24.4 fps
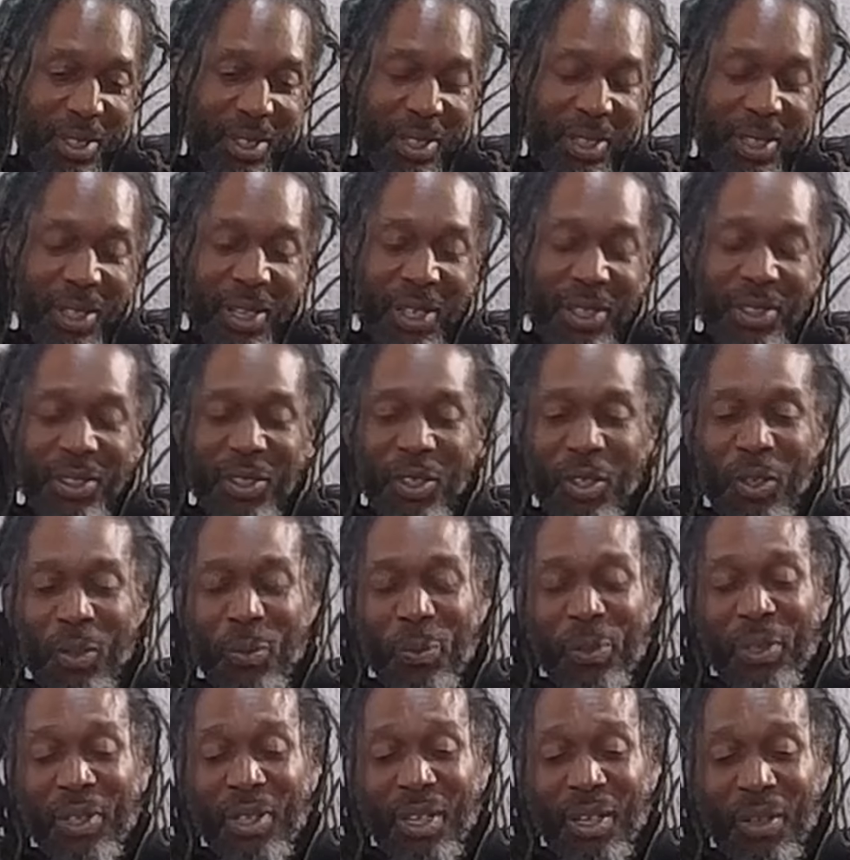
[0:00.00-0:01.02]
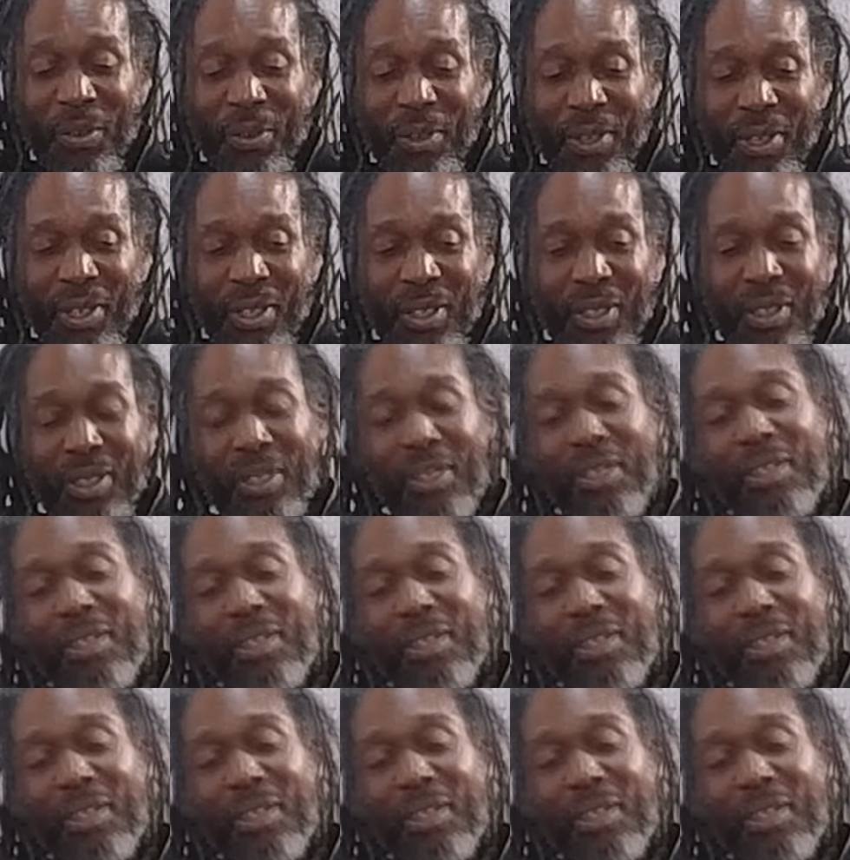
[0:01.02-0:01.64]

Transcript: He had told me that, right?